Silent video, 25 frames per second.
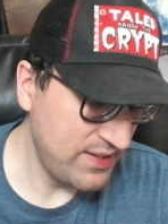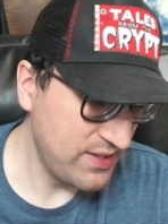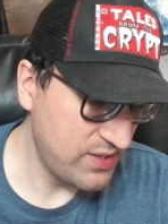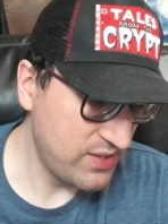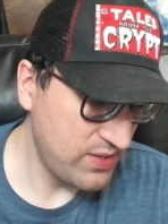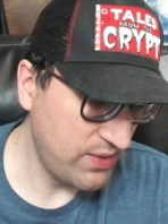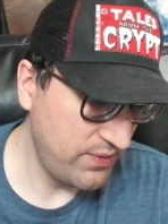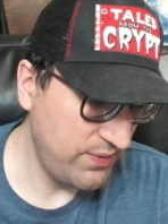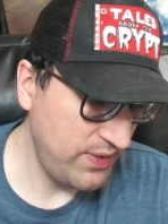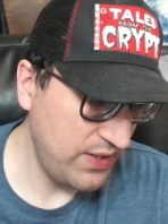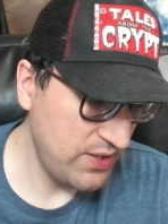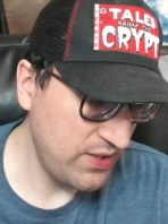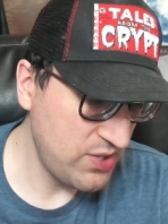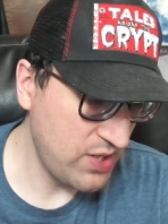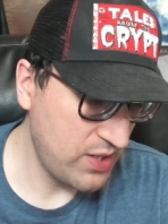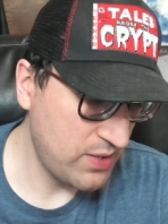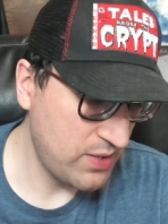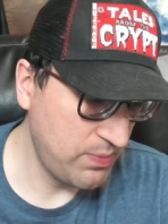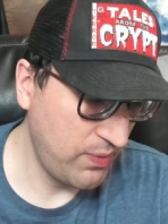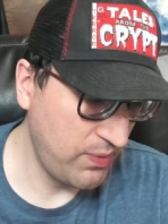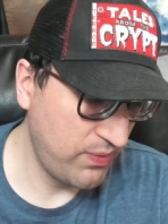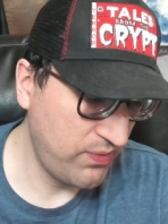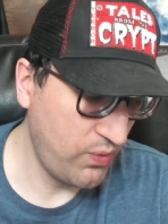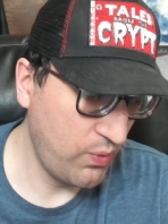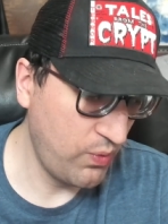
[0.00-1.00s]
this on VHS
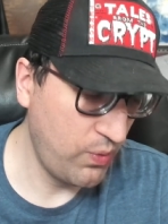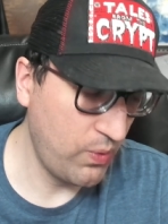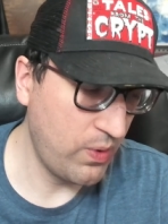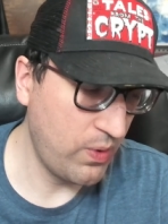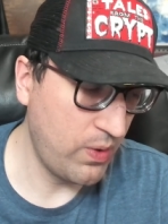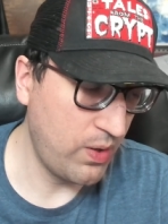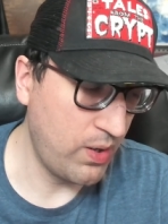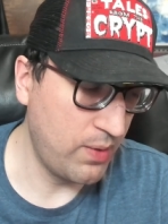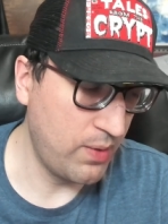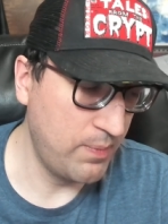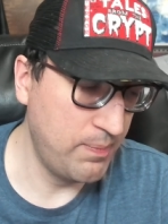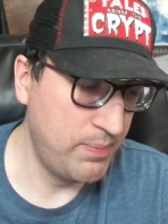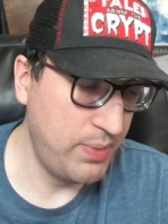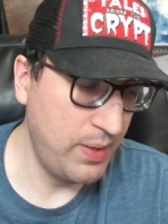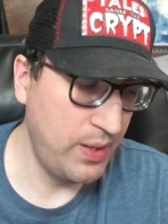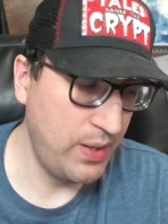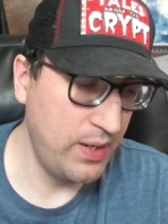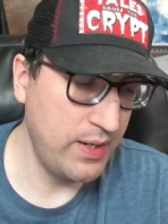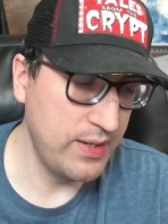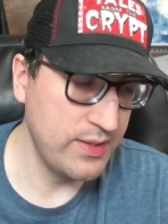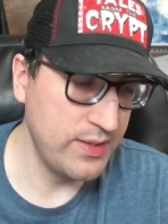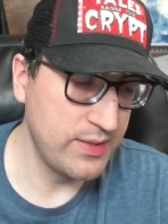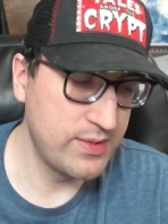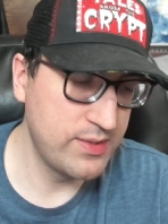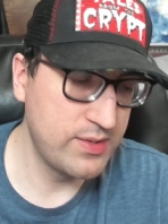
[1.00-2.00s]
before,
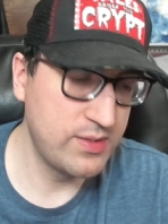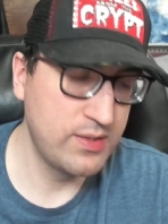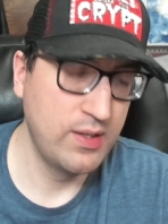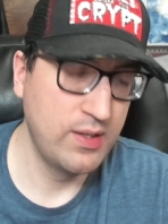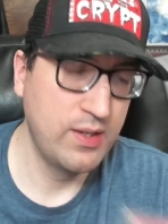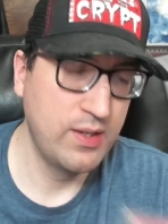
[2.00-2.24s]
but